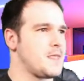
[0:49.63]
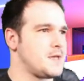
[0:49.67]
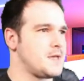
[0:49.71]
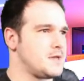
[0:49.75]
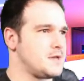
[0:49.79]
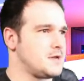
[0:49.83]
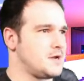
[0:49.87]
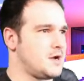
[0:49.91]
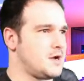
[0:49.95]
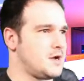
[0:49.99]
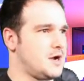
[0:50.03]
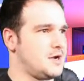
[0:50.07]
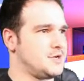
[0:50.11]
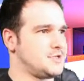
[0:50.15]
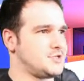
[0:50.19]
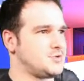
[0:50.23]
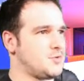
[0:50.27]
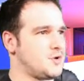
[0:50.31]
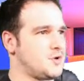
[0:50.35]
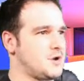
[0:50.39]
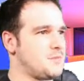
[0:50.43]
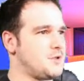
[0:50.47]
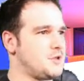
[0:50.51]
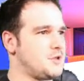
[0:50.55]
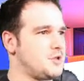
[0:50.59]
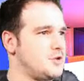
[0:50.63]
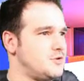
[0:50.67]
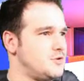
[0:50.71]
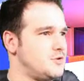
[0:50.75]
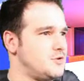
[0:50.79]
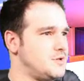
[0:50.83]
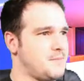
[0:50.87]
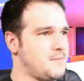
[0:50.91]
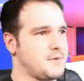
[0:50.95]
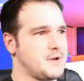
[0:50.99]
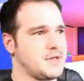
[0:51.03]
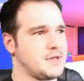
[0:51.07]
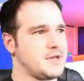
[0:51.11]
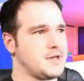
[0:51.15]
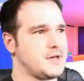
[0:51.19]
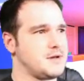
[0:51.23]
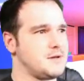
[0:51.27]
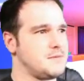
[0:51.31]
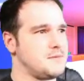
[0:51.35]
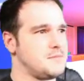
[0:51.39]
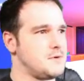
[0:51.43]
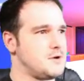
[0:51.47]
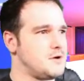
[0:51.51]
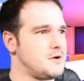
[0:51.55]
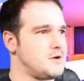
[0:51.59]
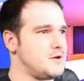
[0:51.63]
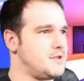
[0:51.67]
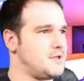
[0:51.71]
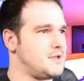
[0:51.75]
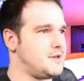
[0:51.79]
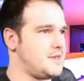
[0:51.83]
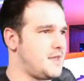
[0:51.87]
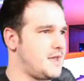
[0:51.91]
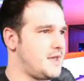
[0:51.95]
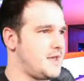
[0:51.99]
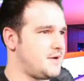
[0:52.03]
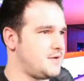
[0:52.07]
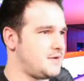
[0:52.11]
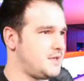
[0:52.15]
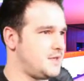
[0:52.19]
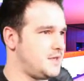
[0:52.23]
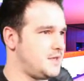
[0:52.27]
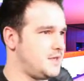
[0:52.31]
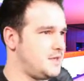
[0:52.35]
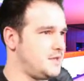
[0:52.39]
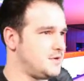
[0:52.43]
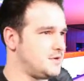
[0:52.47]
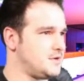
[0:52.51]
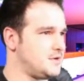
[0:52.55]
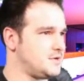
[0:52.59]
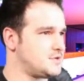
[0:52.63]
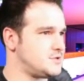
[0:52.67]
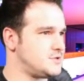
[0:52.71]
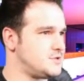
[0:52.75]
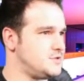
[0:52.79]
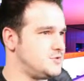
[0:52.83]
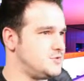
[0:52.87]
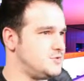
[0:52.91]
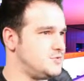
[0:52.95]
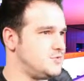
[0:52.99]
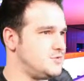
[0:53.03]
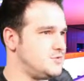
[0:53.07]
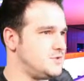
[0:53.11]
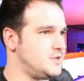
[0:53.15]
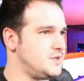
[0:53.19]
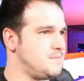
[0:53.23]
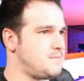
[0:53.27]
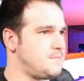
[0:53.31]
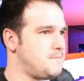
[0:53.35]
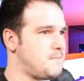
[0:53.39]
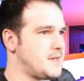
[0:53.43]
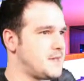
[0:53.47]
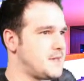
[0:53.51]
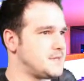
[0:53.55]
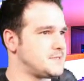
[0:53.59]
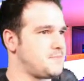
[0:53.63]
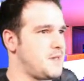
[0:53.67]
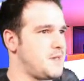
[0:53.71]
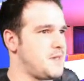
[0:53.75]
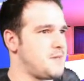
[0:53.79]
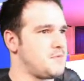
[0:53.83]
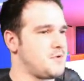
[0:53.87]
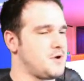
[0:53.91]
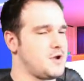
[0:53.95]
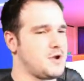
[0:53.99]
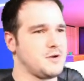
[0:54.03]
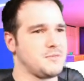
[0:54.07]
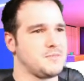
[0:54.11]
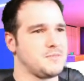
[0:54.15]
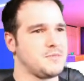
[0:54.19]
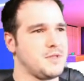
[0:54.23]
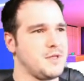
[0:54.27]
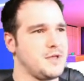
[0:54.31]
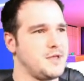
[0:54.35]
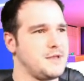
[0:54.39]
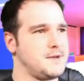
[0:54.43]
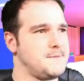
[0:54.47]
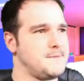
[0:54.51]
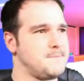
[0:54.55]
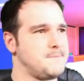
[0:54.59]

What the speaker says: Alright, so what I'm going to do is I'm going to come on down here to the best paper airplane